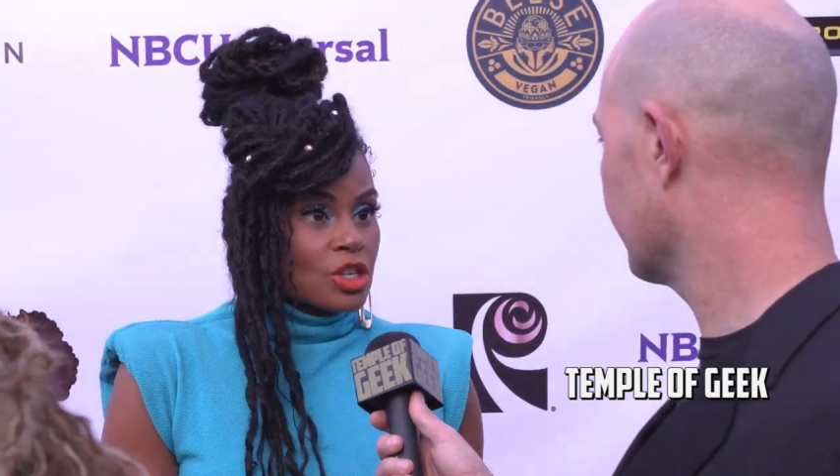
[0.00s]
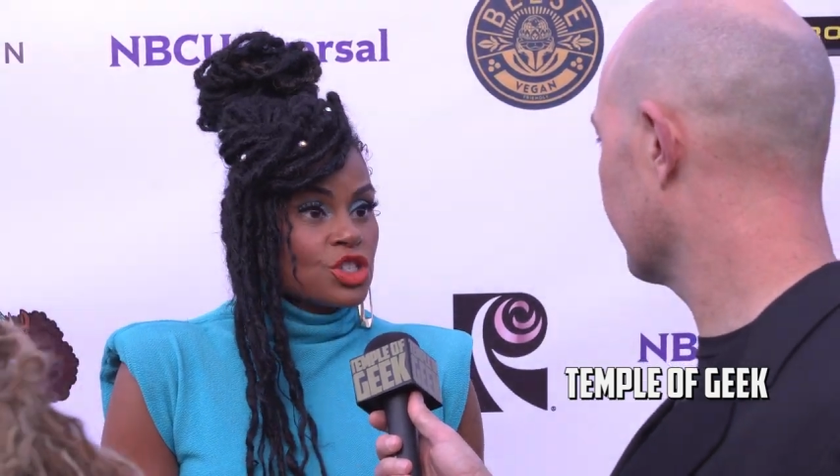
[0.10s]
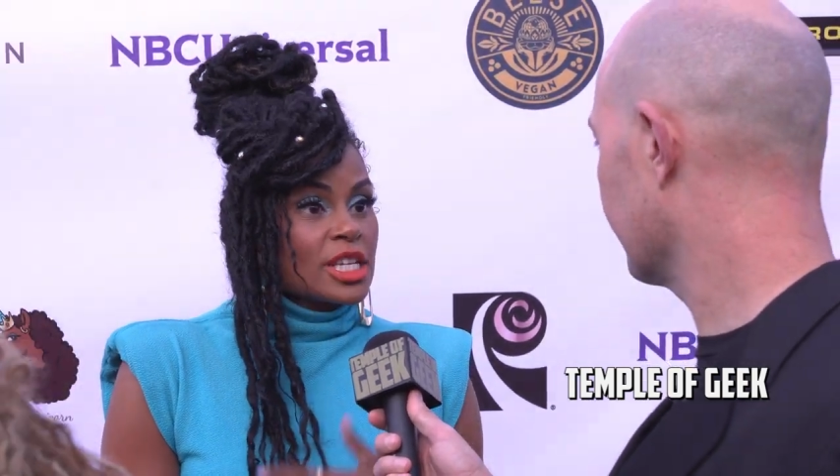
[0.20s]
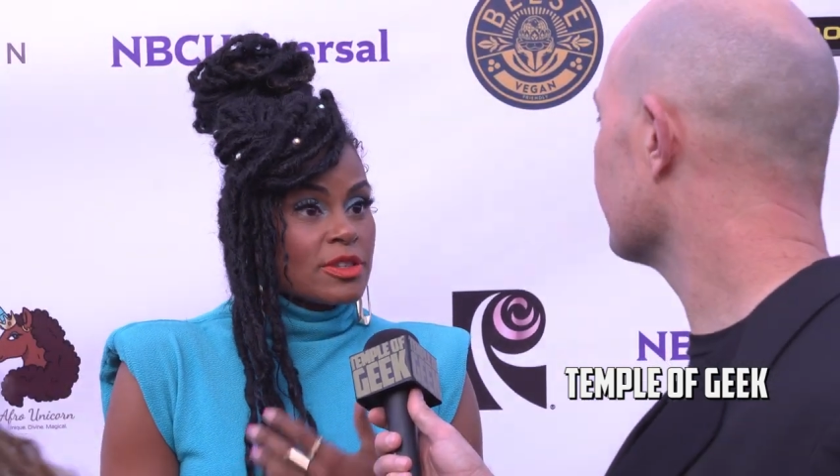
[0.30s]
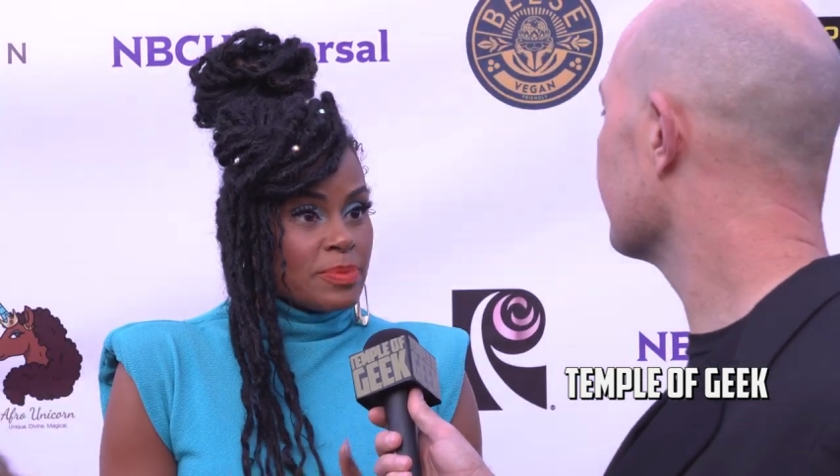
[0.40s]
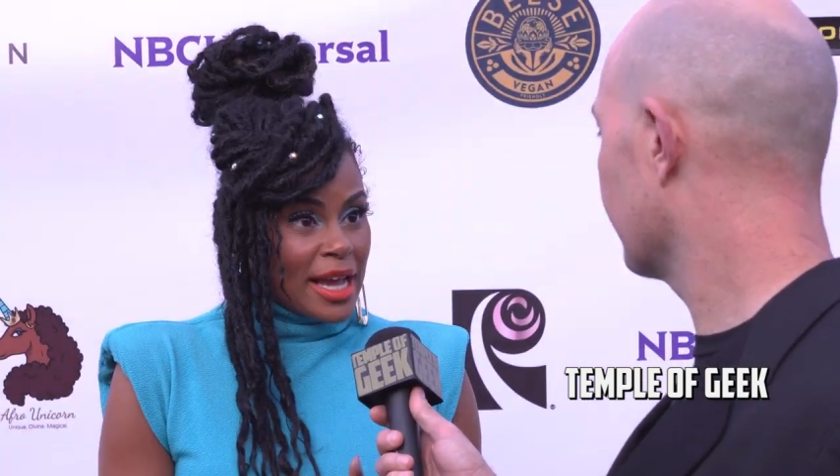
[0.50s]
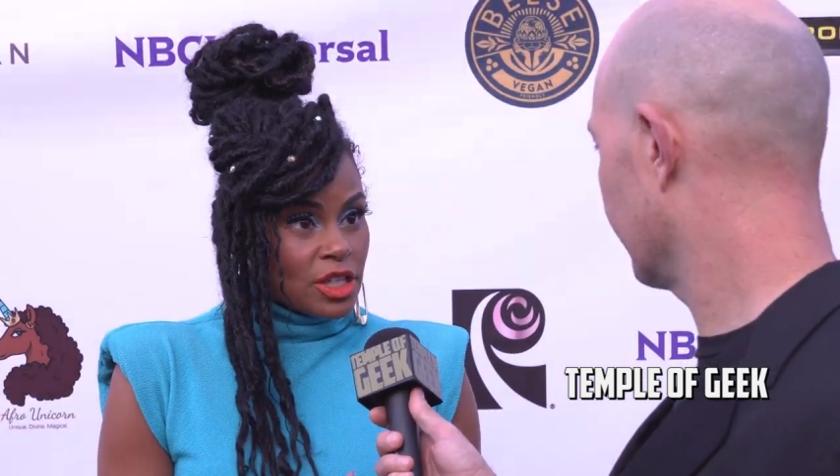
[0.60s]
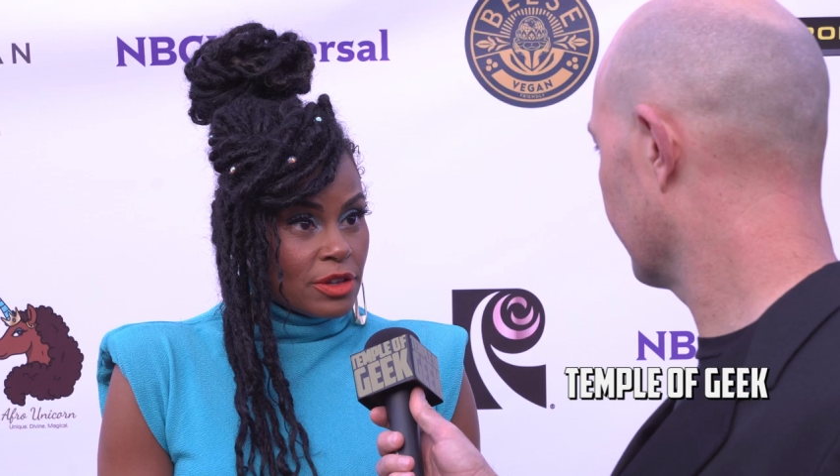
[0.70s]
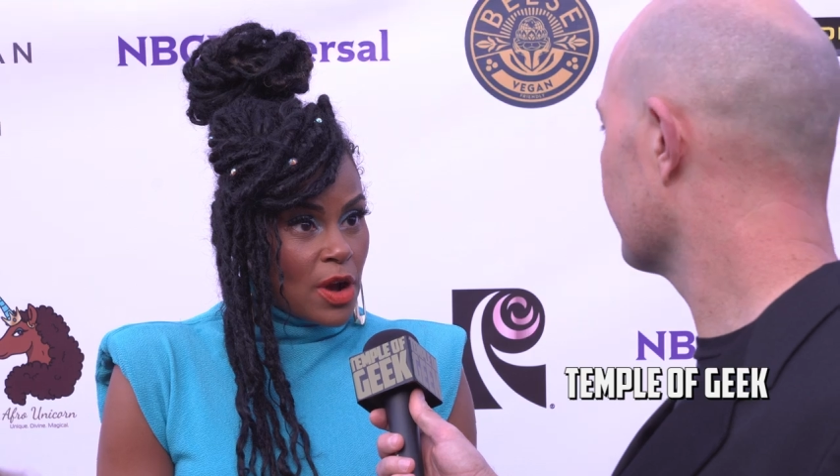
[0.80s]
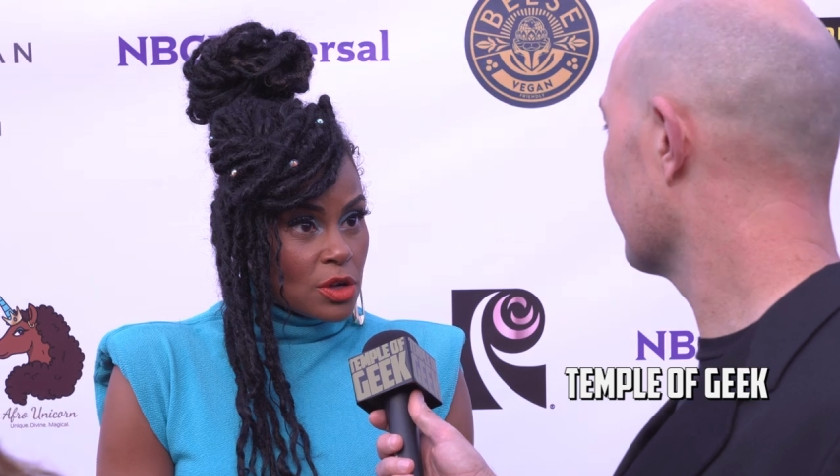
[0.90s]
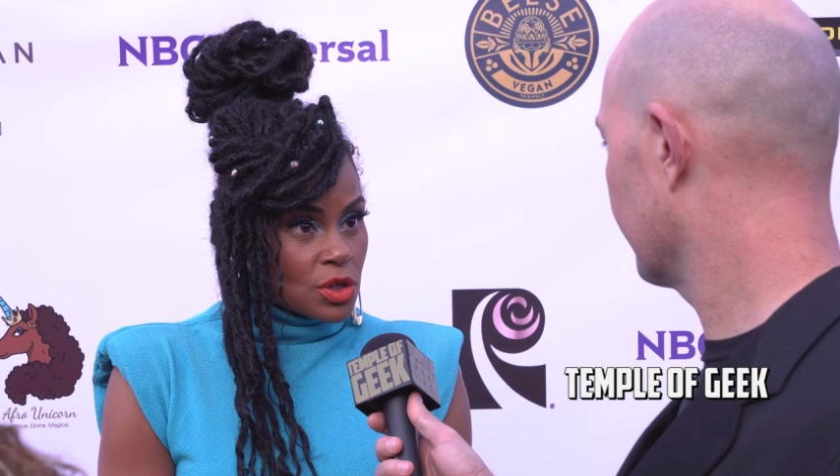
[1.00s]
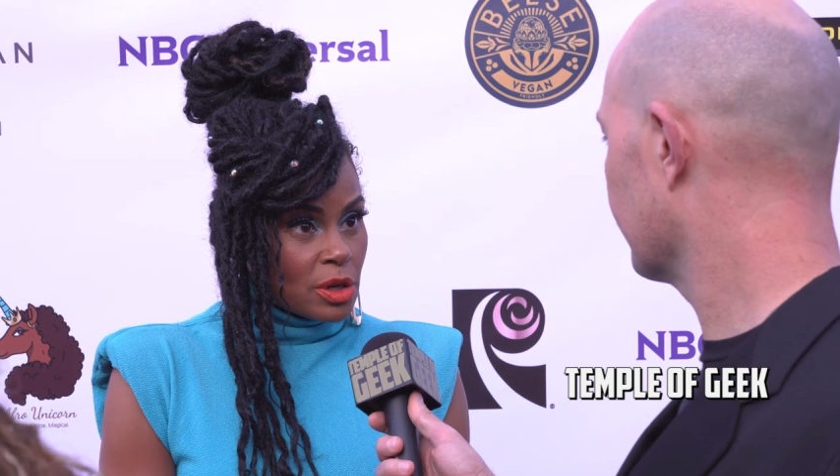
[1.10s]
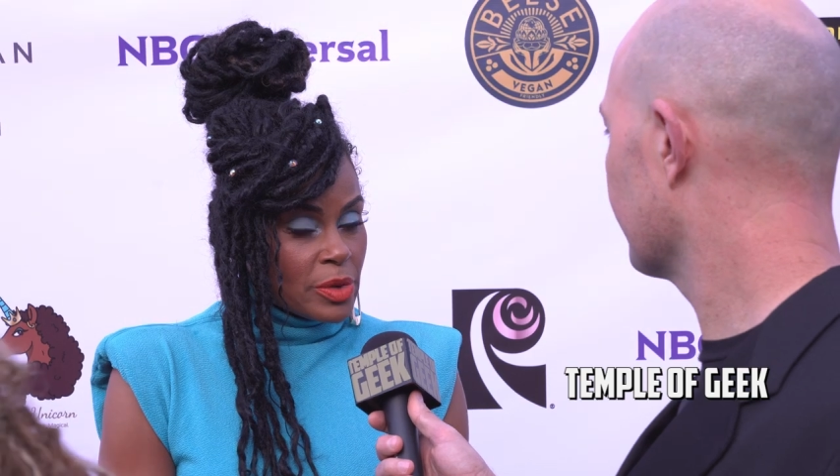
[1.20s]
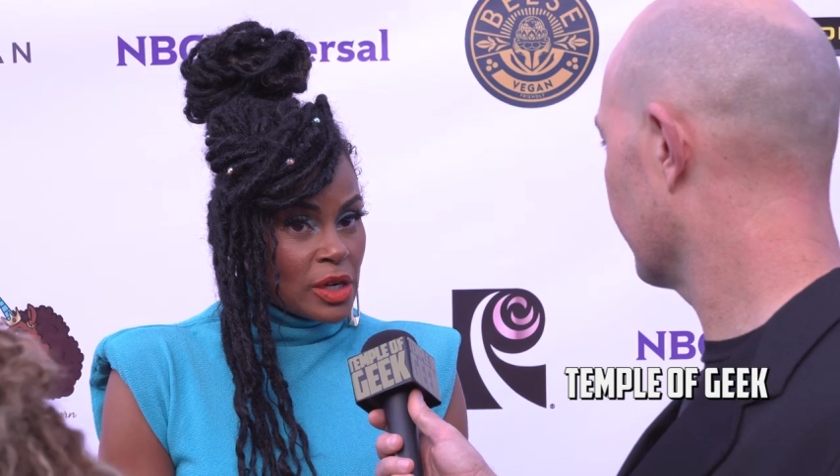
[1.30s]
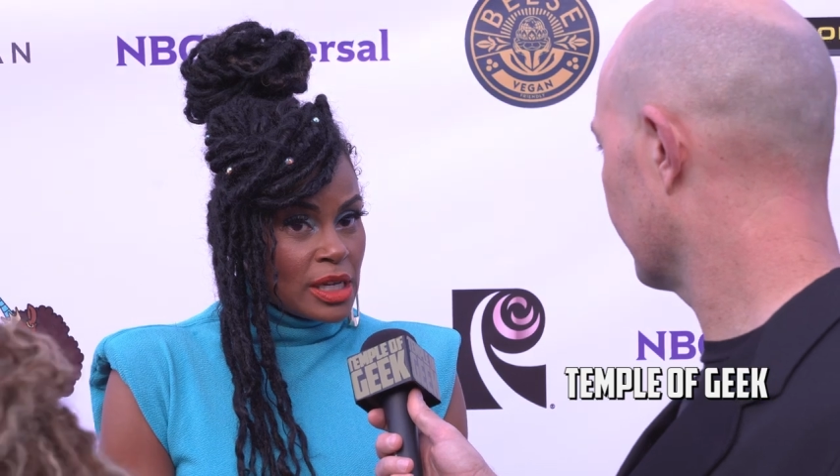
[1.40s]
and she gives back to the foster
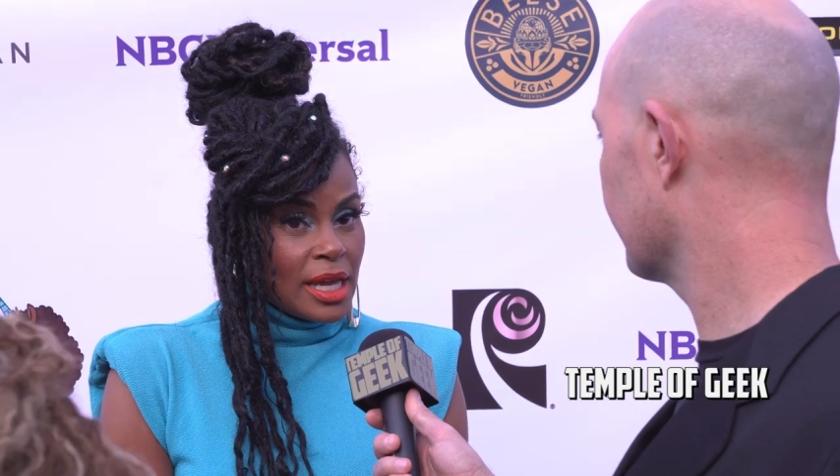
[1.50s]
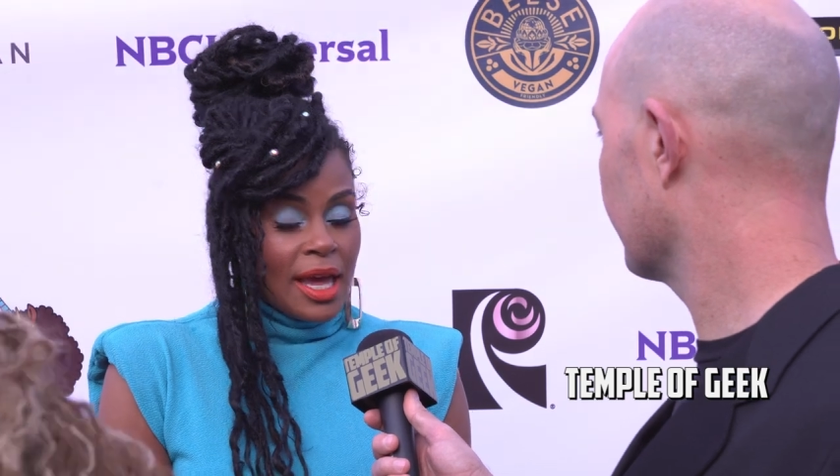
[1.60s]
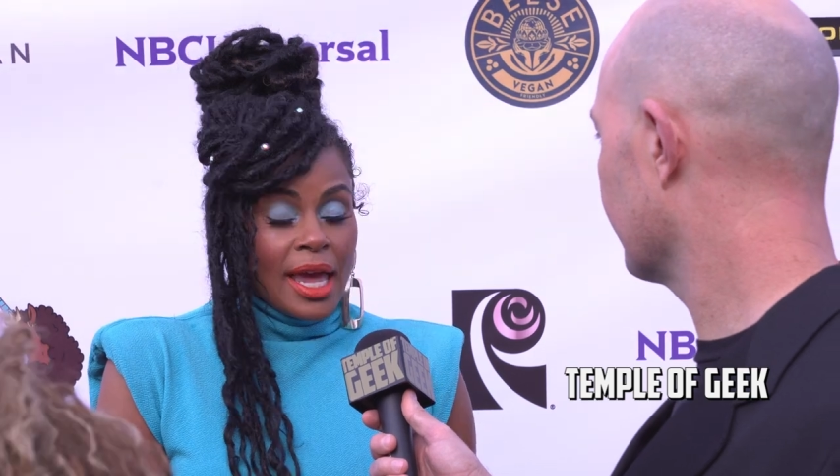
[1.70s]
community.